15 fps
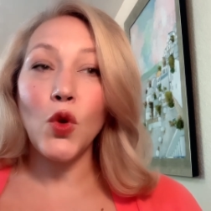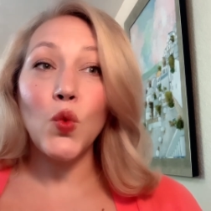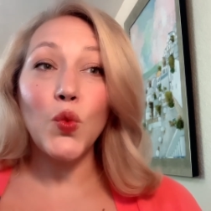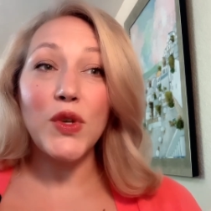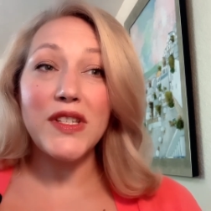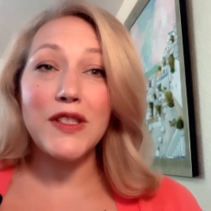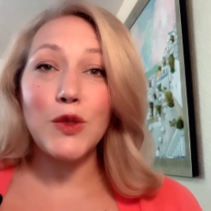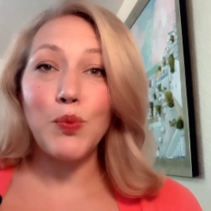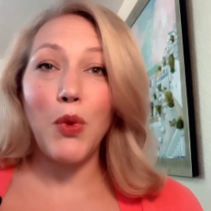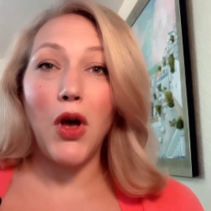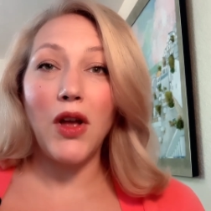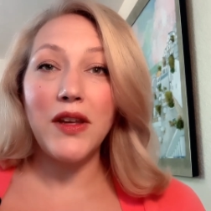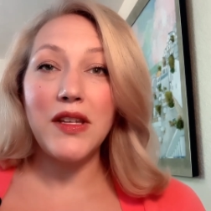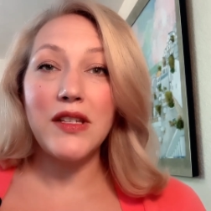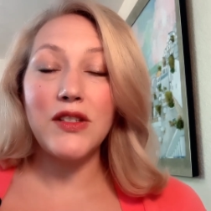
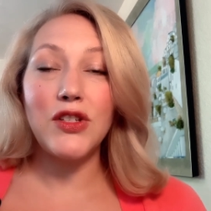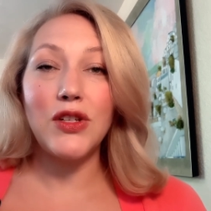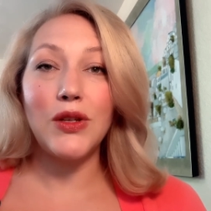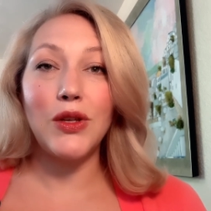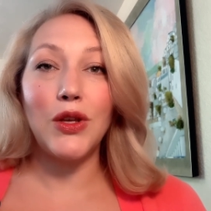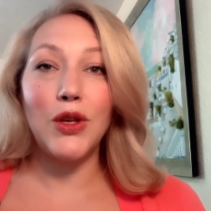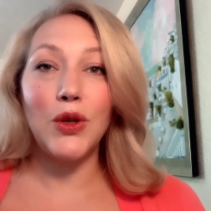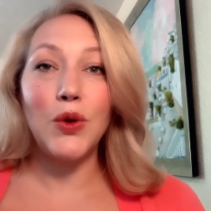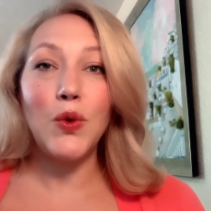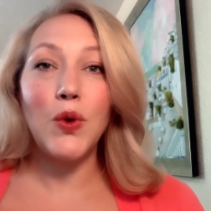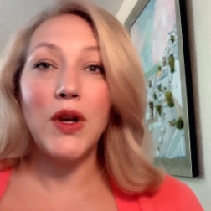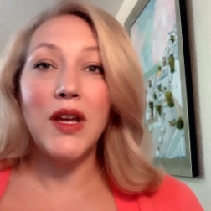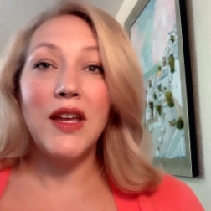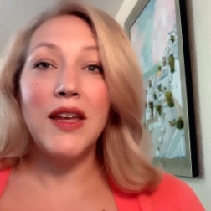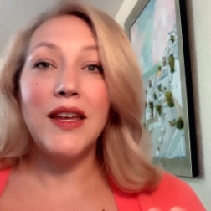responding to
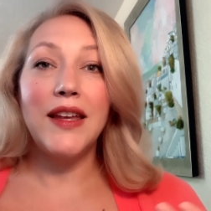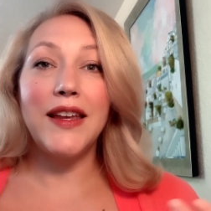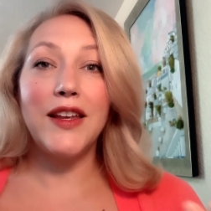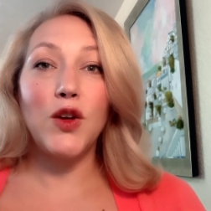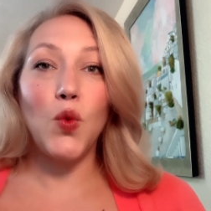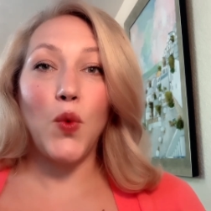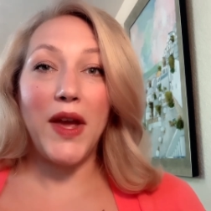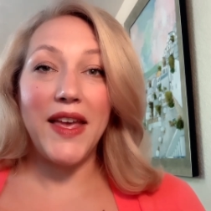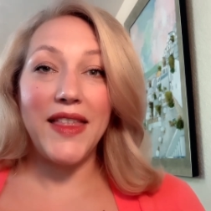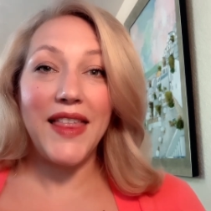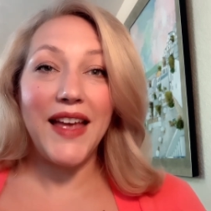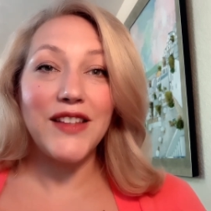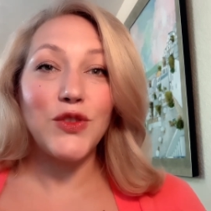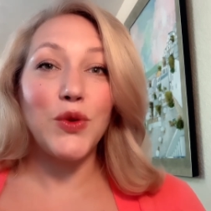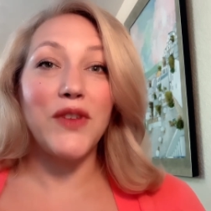you in a way
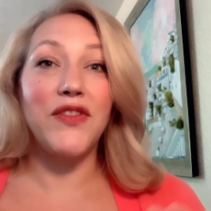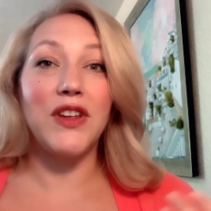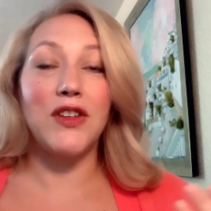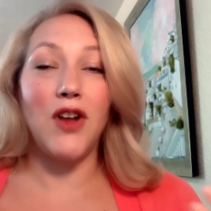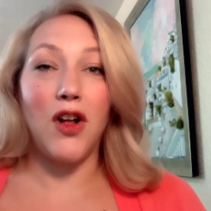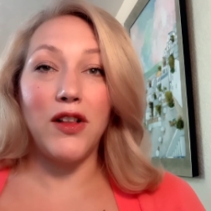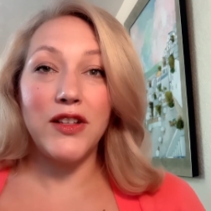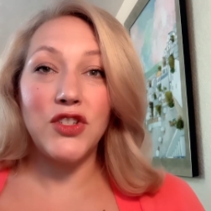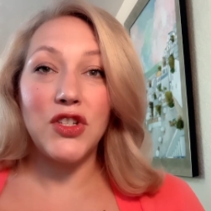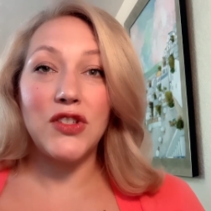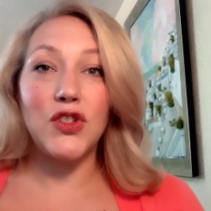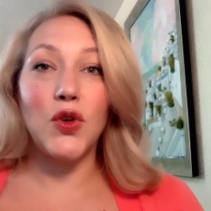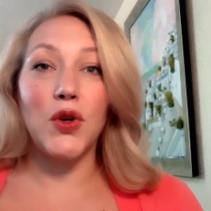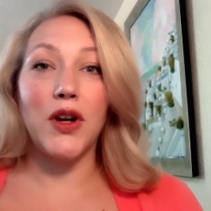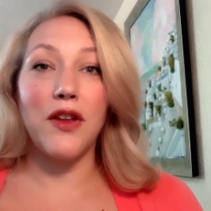that sort of
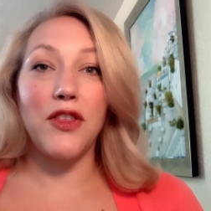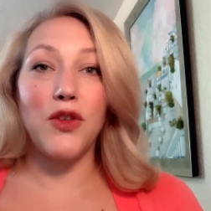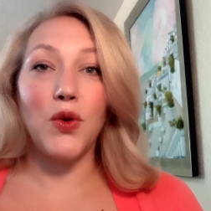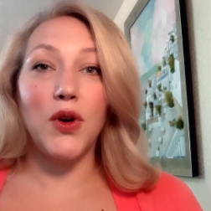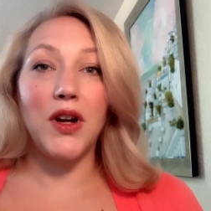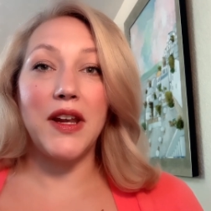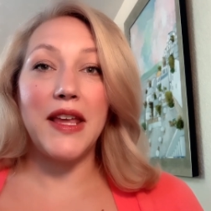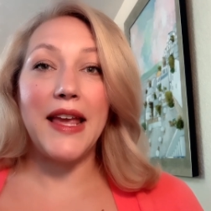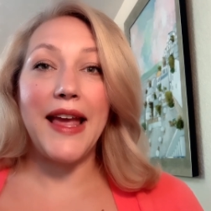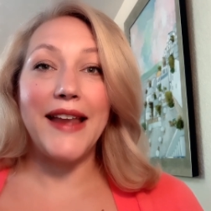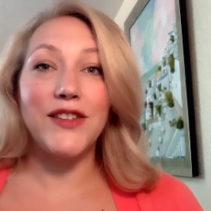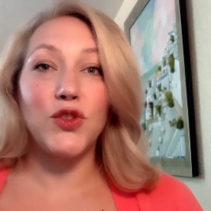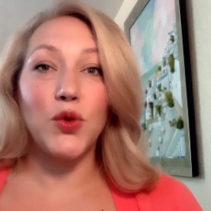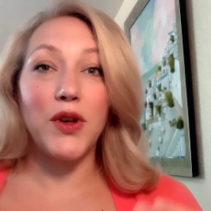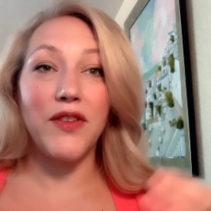acknowledges your authority
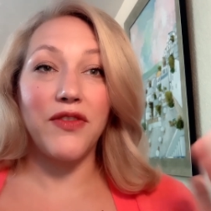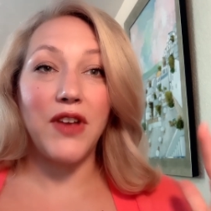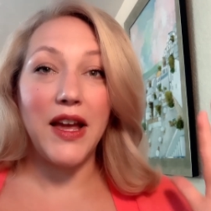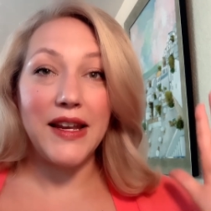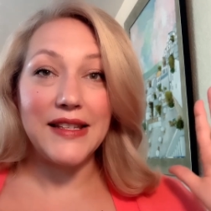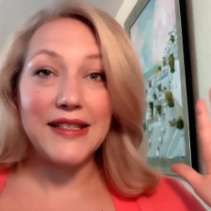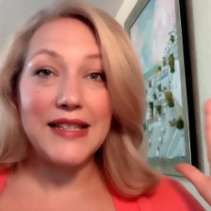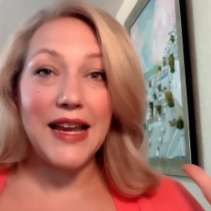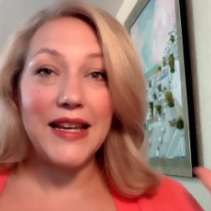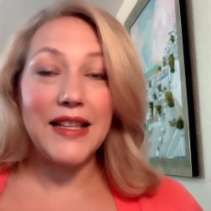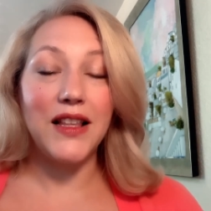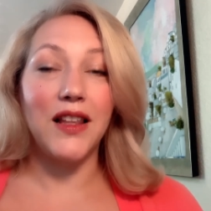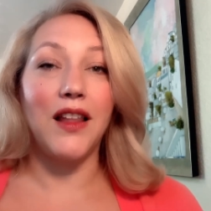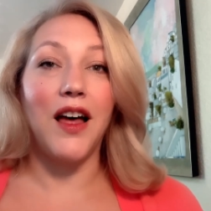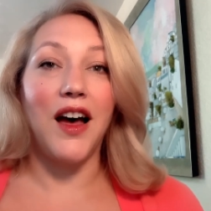and sort of kind of setting
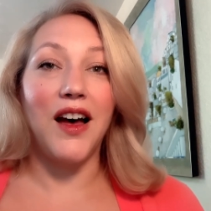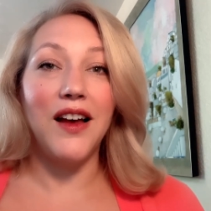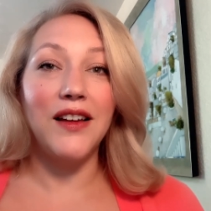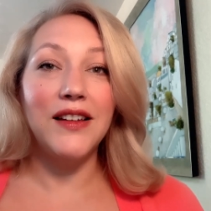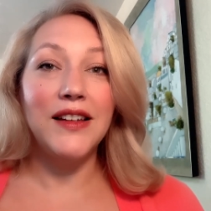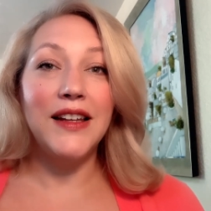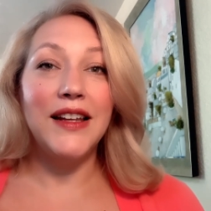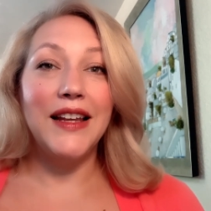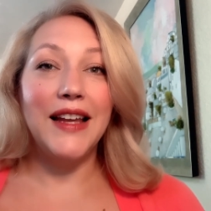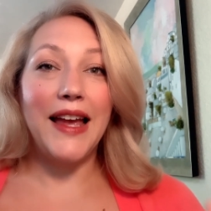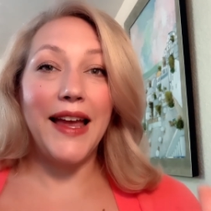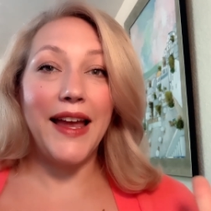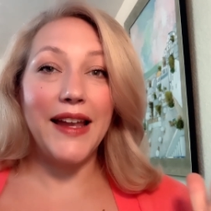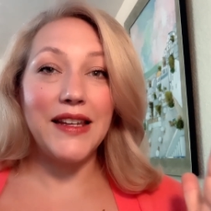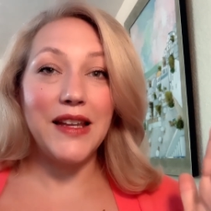the law
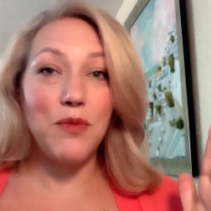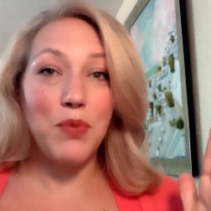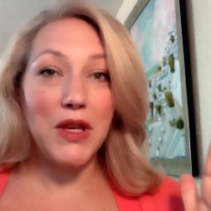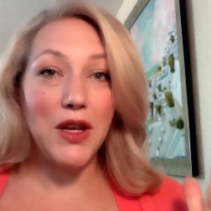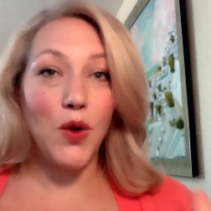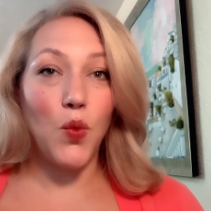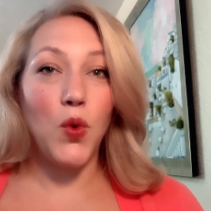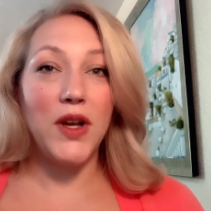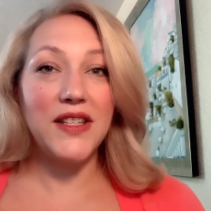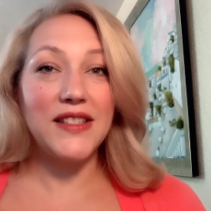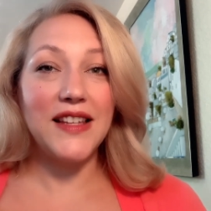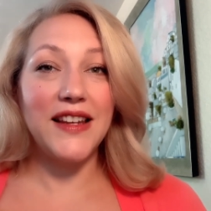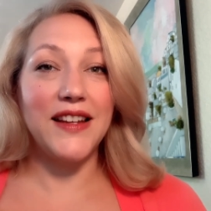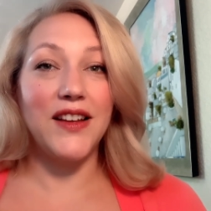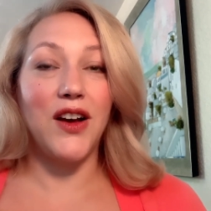and it being a one
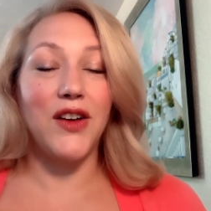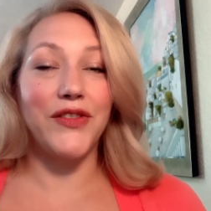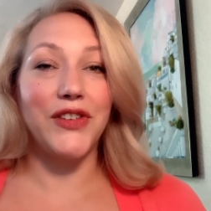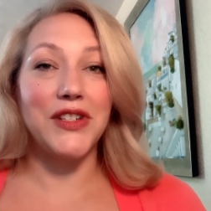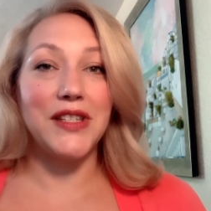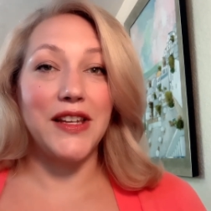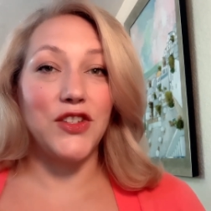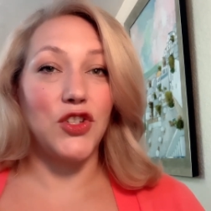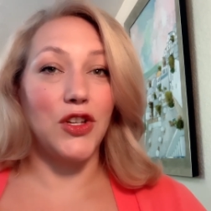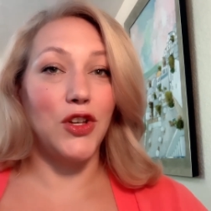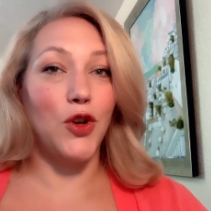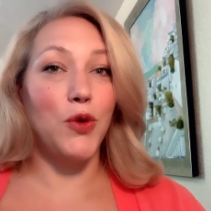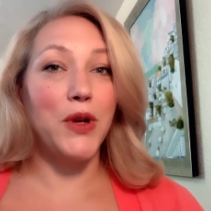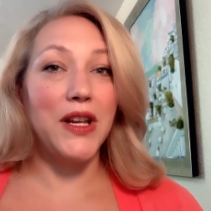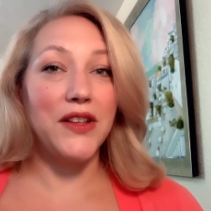sided conversation.
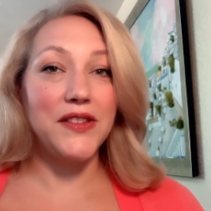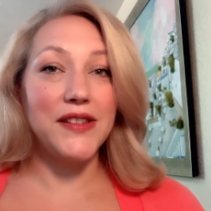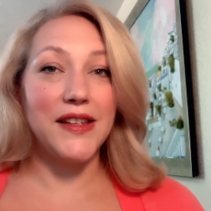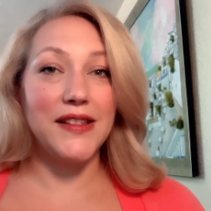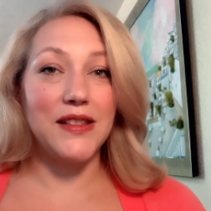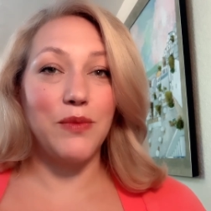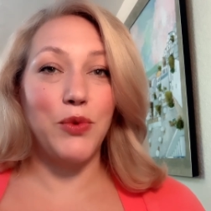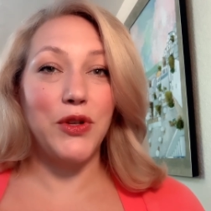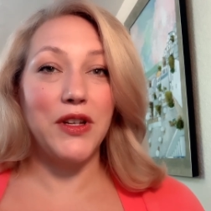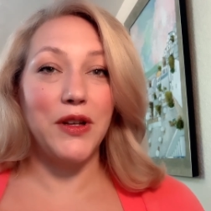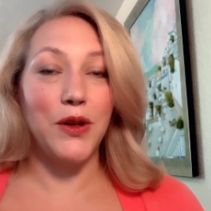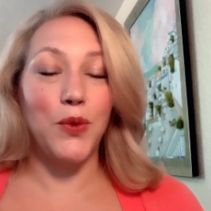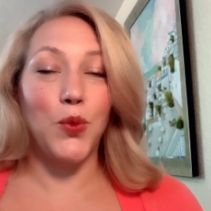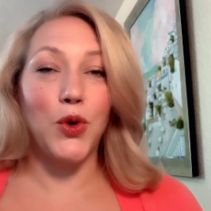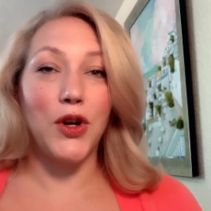No one else gets to put
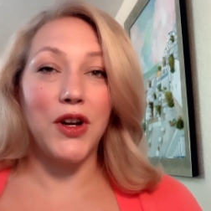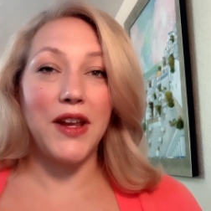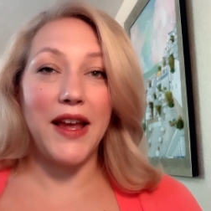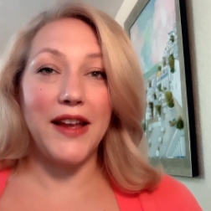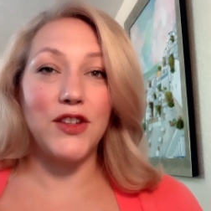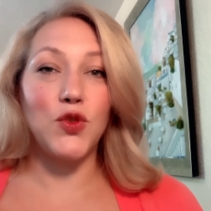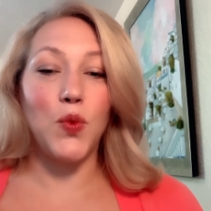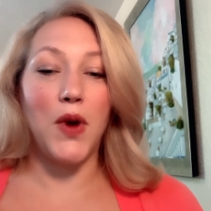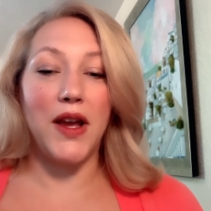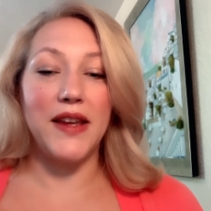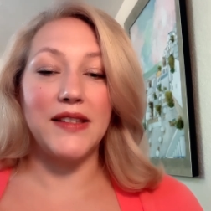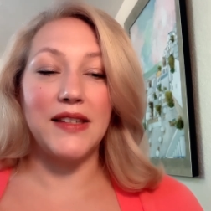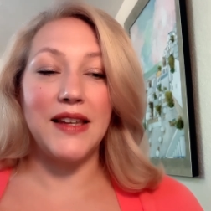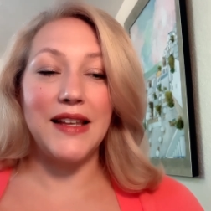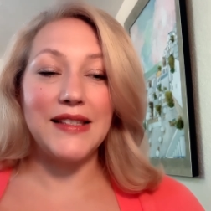in a word
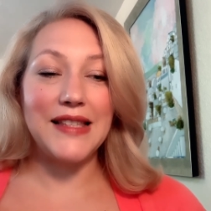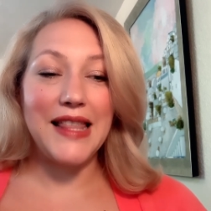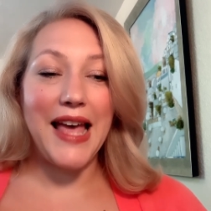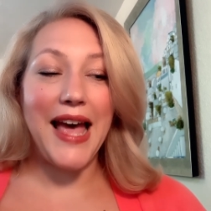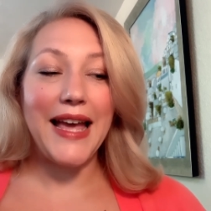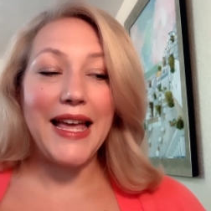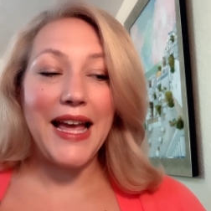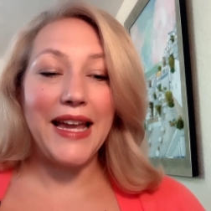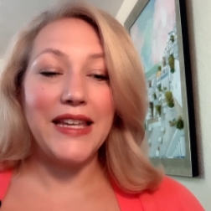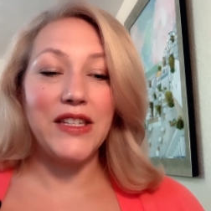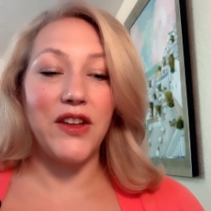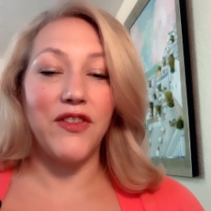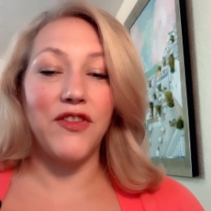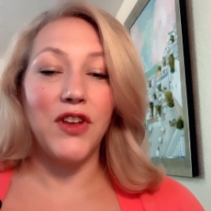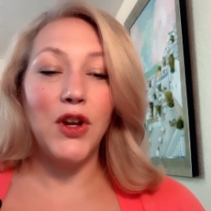edgewise. And it's that kind
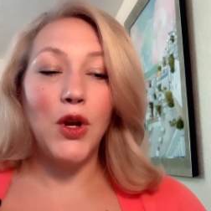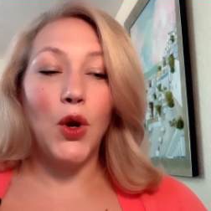of